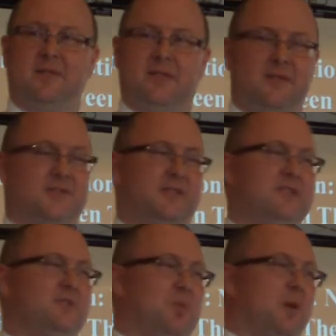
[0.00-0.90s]
of the things that
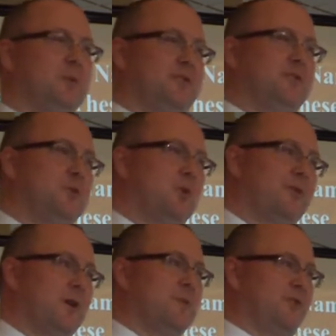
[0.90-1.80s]
these departments do are
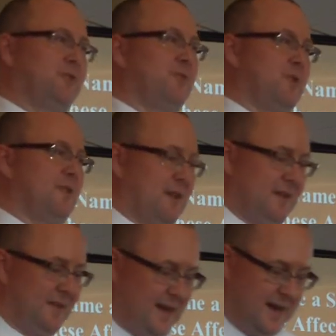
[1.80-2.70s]
very much
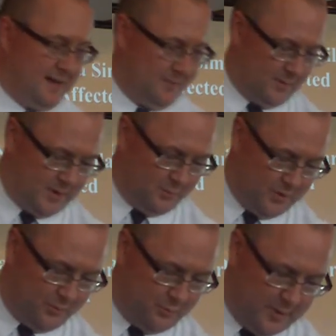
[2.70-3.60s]
tied uh,
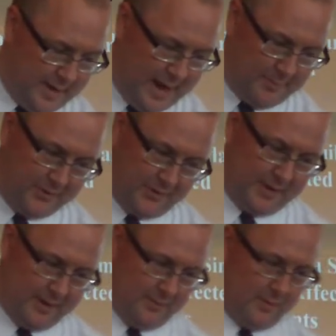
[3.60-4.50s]
with what happens
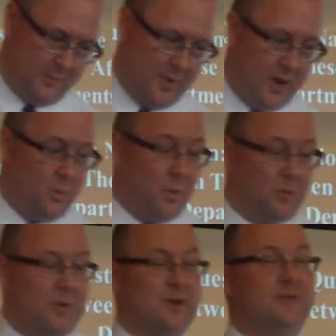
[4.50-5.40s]
on that,
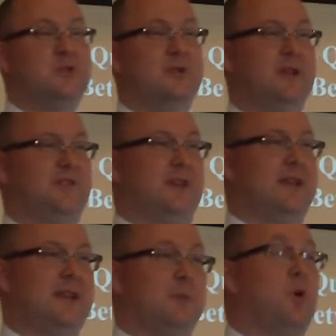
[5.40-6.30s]
what we are viewed as
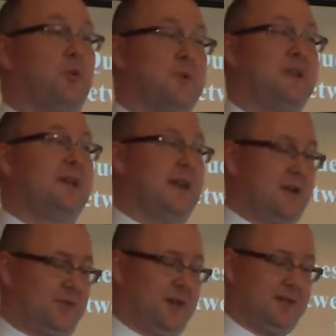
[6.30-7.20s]
in it, both within and
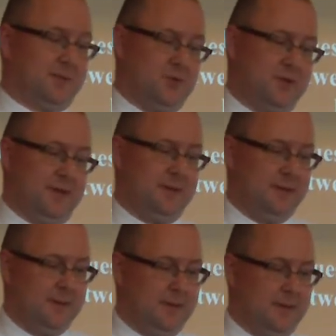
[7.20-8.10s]
outside the community.
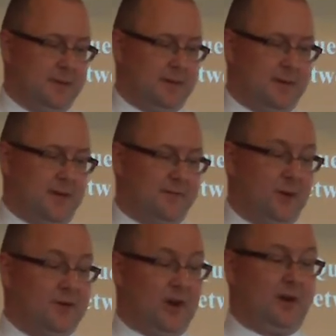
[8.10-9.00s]
Uh, they have
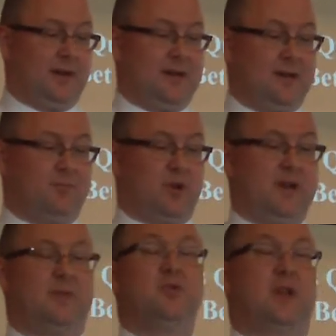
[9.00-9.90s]
very targeted and
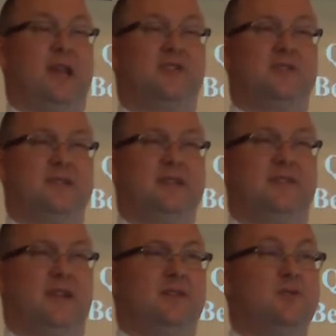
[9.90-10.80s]
broad communication
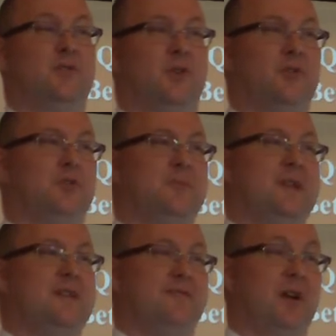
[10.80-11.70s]
needs and use social
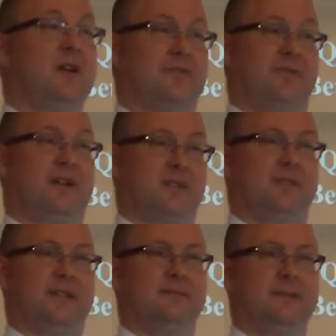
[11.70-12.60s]
media very effectively